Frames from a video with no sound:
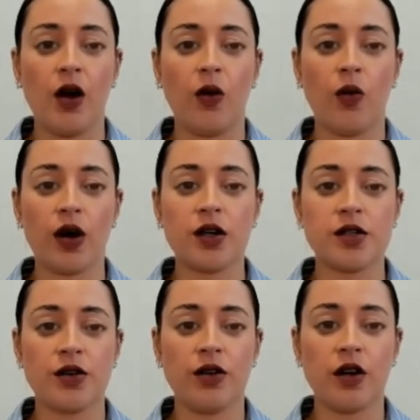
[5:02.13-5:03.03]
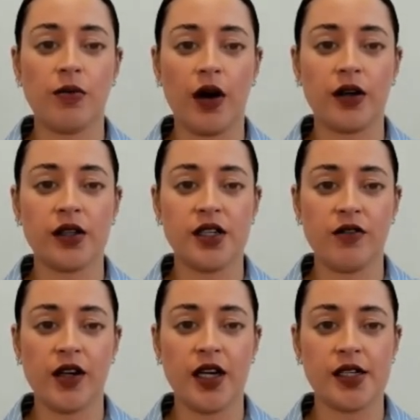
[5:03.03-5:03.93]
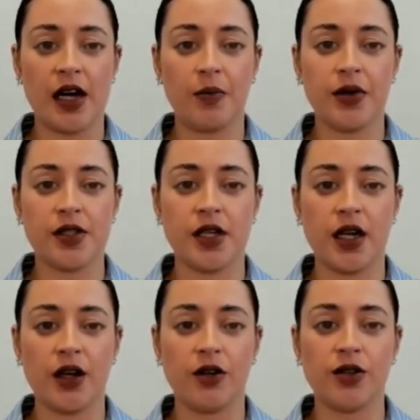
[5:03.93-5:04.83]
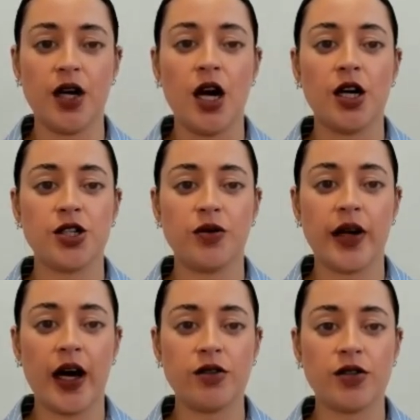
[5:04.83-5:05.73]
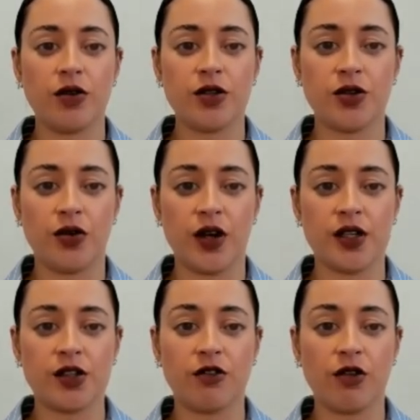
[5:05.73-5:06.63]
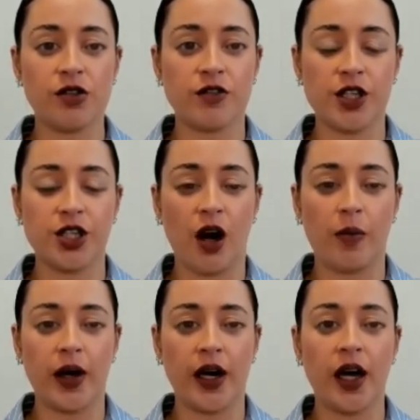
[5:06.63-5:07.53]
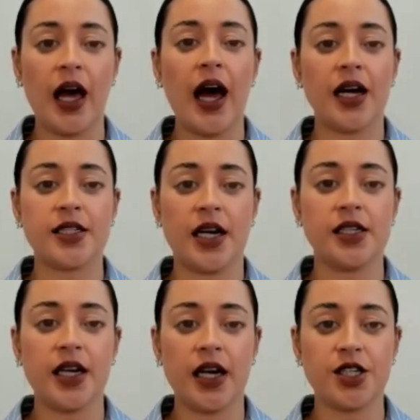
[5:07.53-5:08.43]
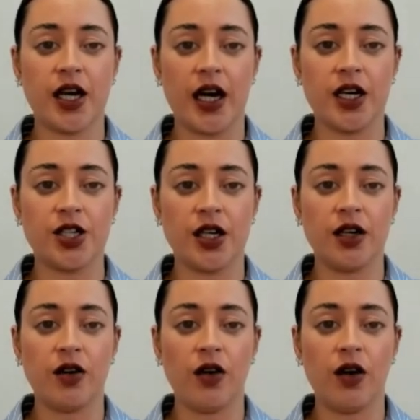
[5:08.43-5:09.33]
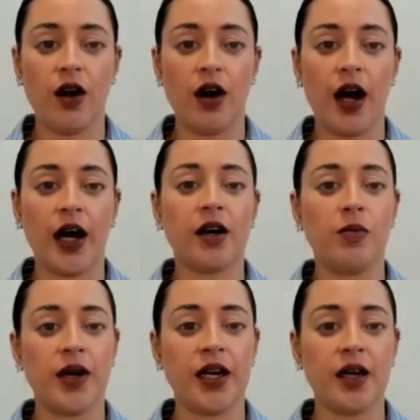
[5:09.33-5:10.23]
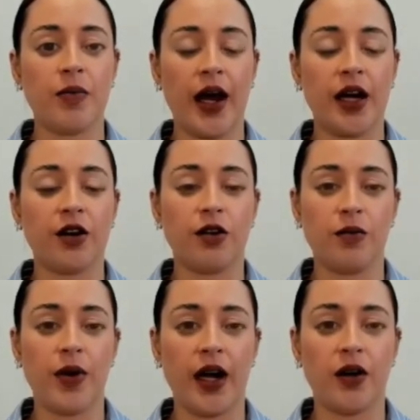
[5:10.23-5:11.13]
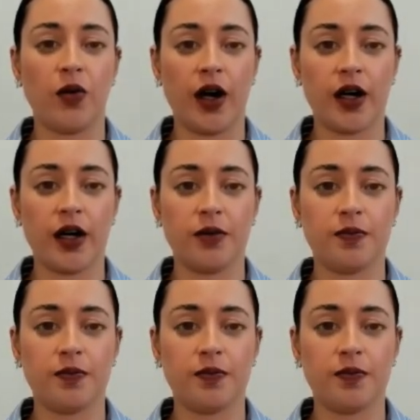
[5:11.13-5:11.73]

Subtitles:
Work, school, or productivity examples include doing household chores, grocery shopping, attending education, and completing paid or unpaid work.